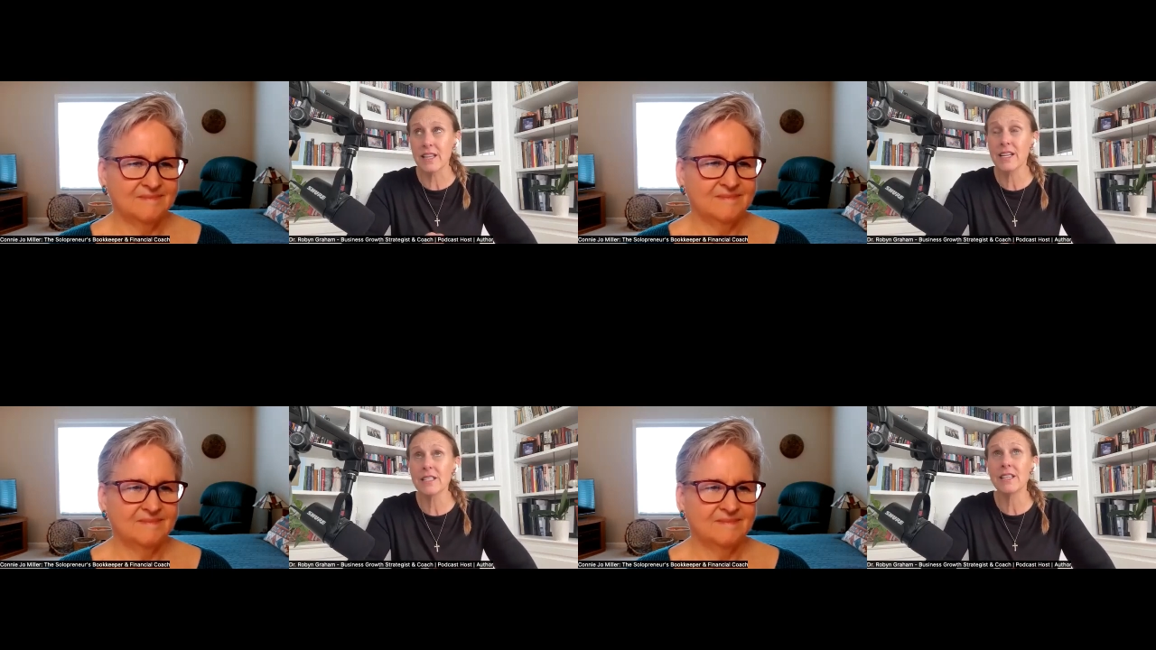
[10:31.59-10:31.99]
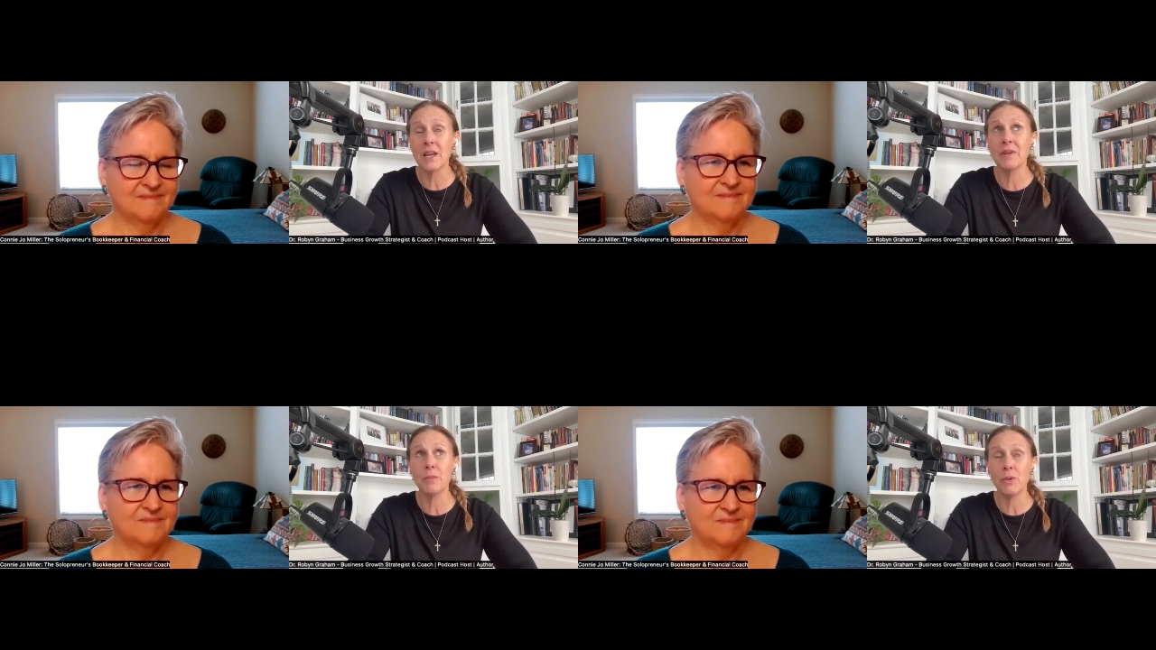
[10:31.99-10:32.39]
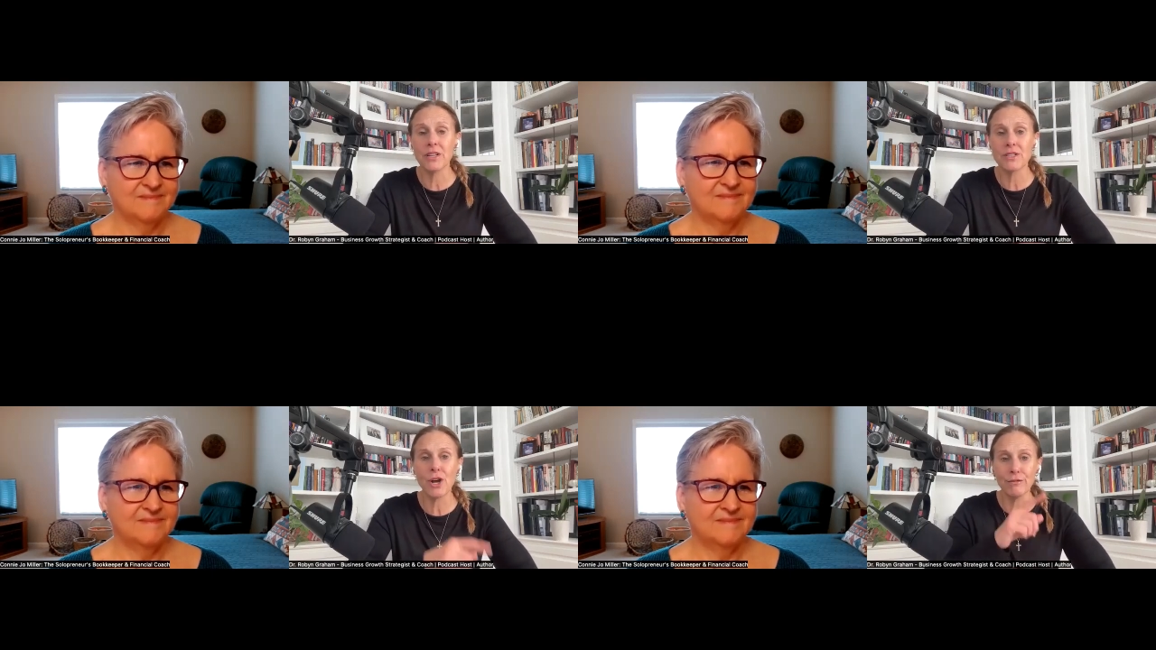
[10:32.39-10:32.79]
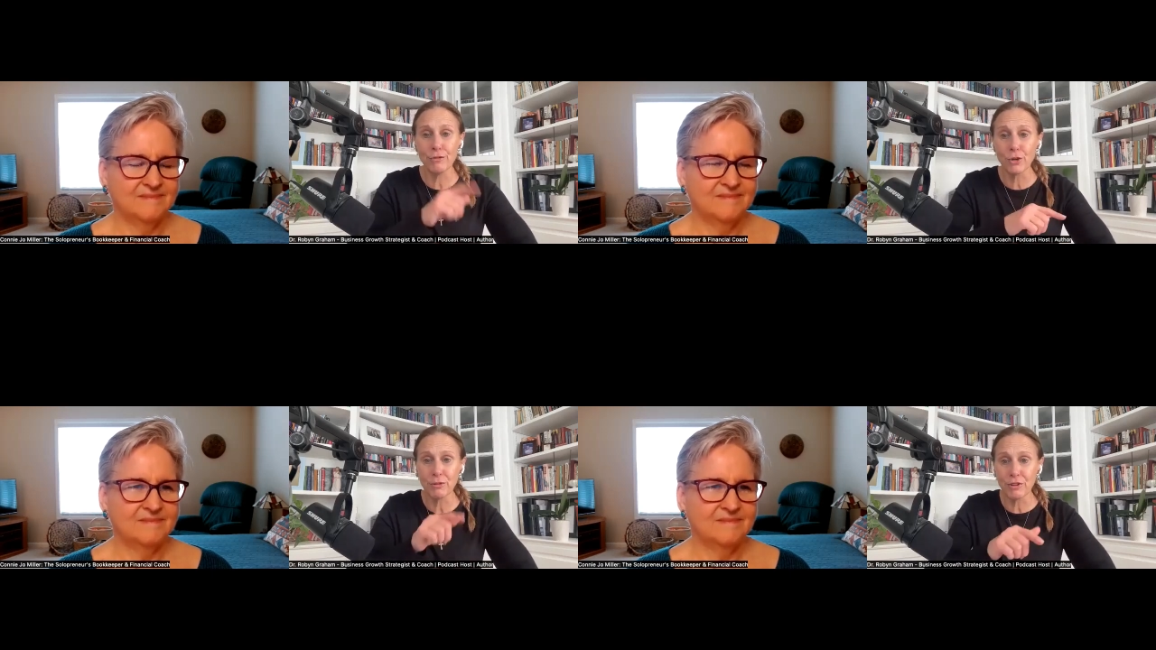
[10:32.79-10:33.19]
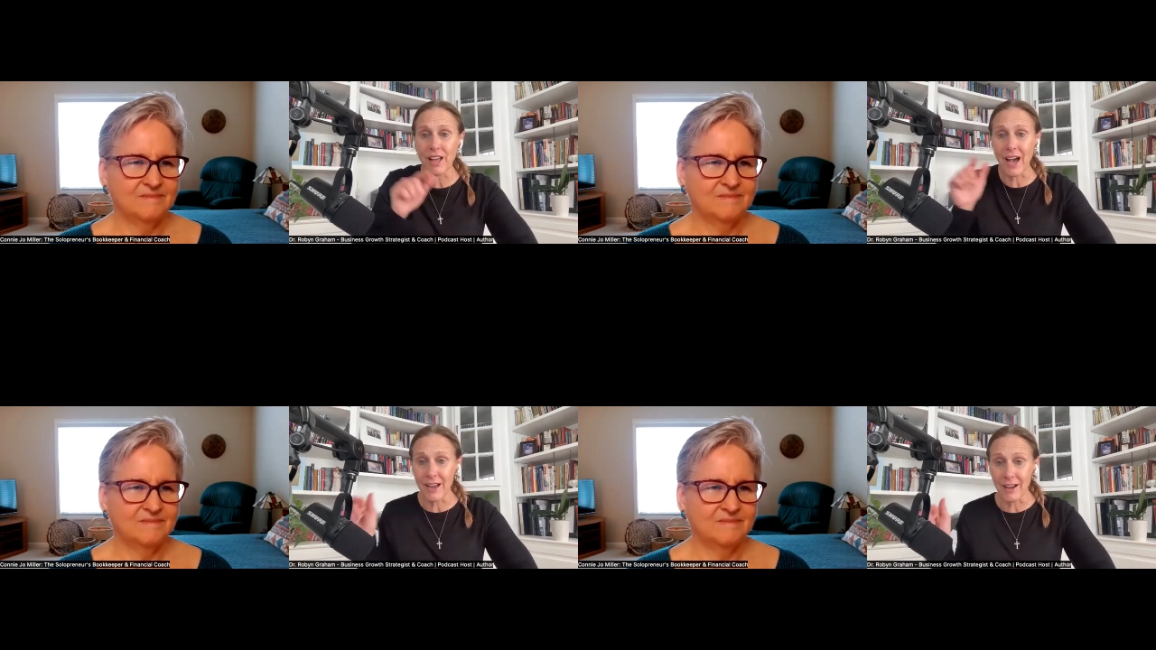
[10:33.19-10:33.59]
Speaker 1: That is the name of the book. It's called Fully
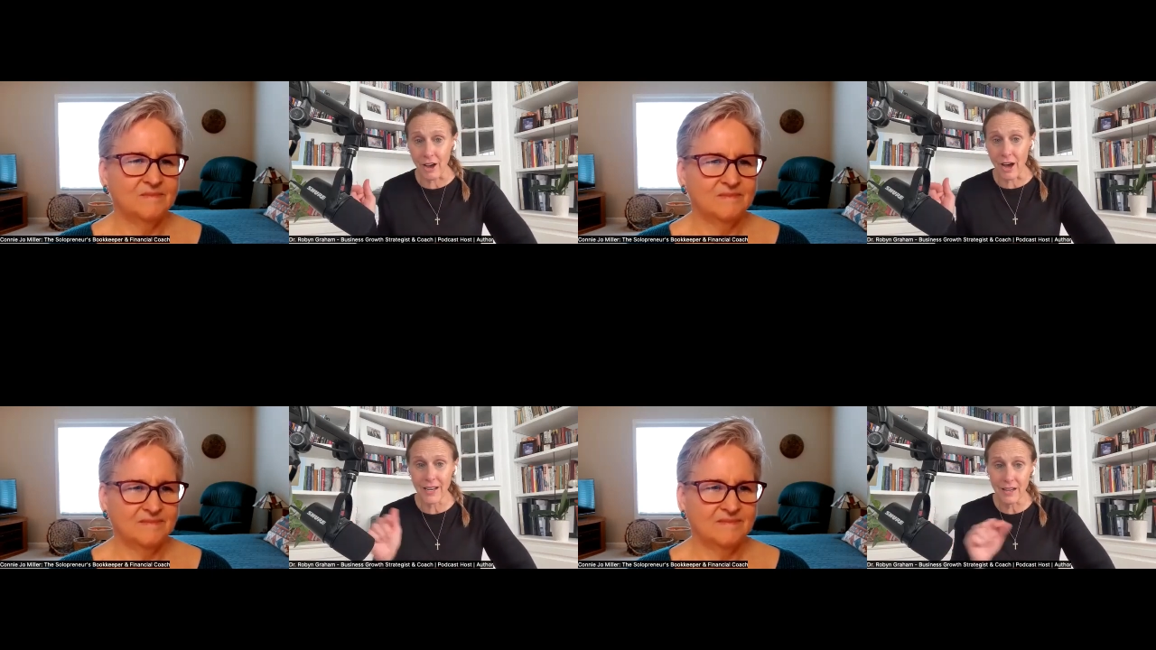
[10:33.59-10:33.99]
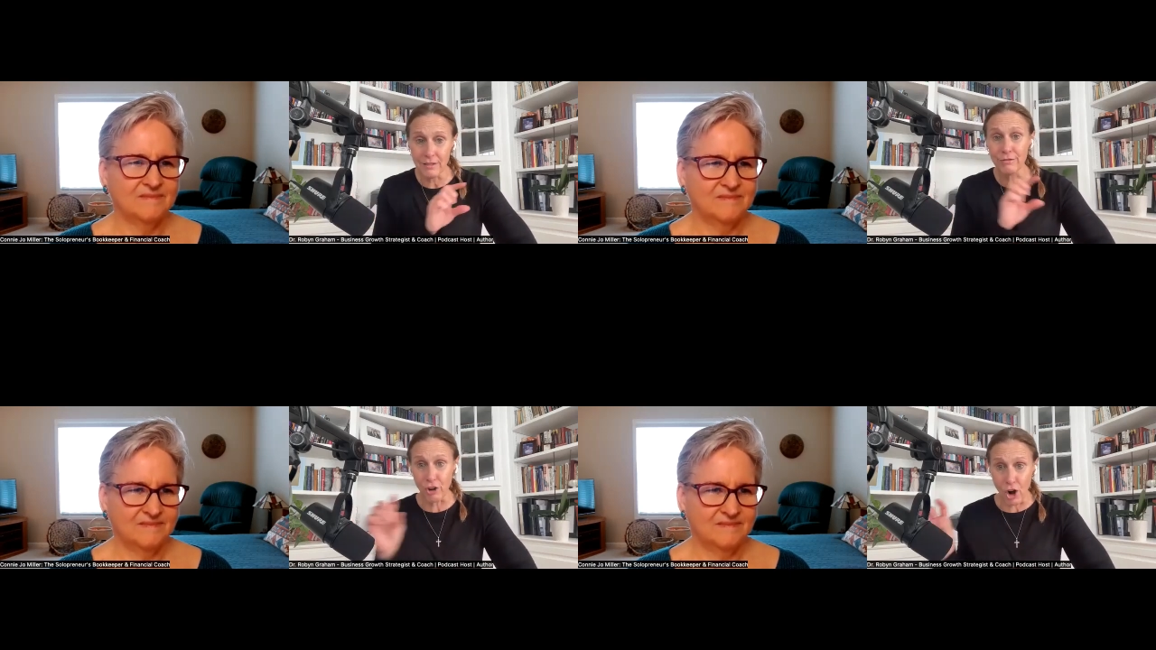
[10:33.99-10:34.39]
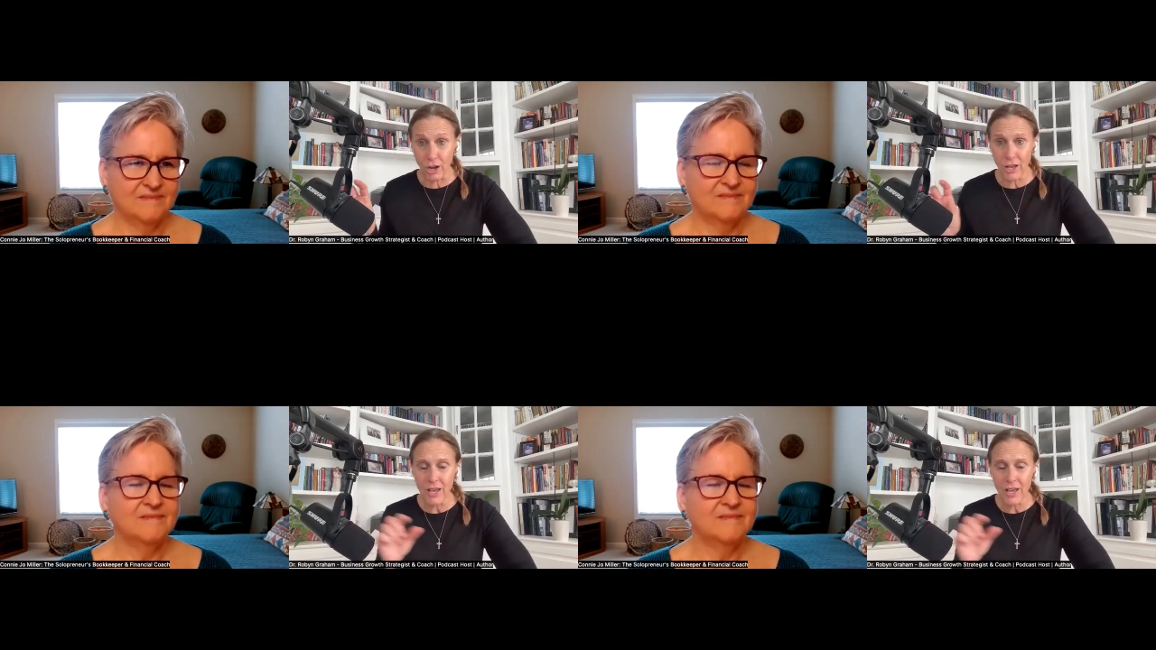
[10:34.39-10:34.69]
Rely on God, Frog.